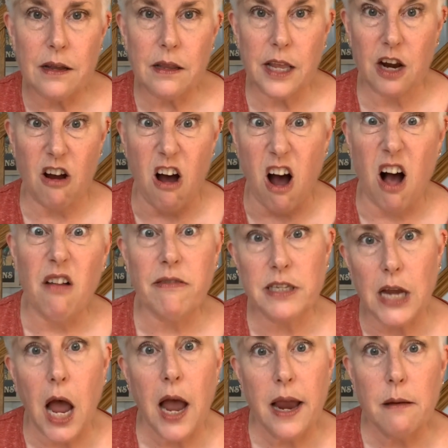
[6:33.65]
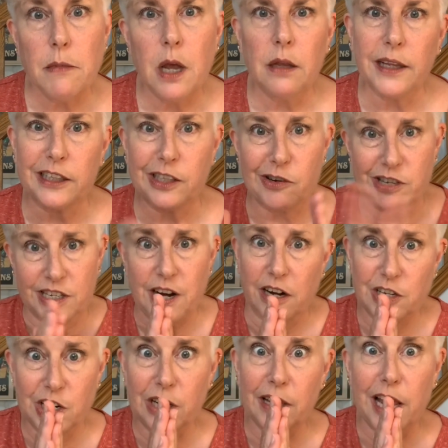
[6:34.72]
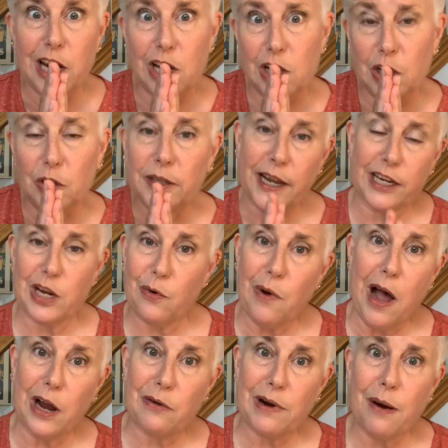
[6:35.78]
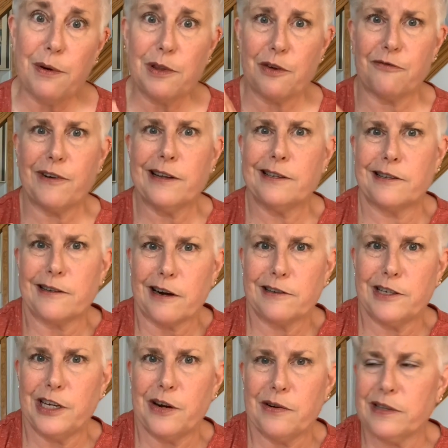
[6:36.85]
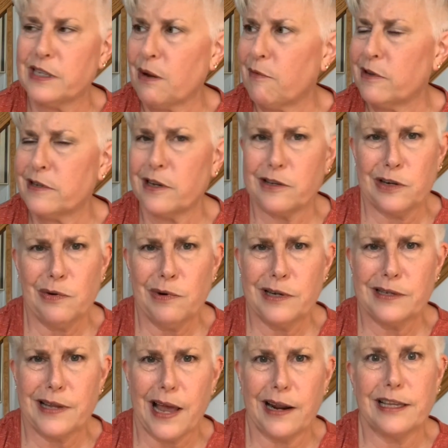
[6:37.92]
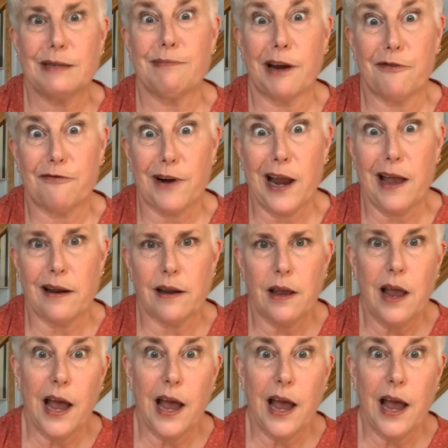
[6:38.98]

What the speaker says: Like, all the time? Like, they're stuck to you like glue? Like, you walk around with your friend stuck to you, and someone says, who is that? It's my friend.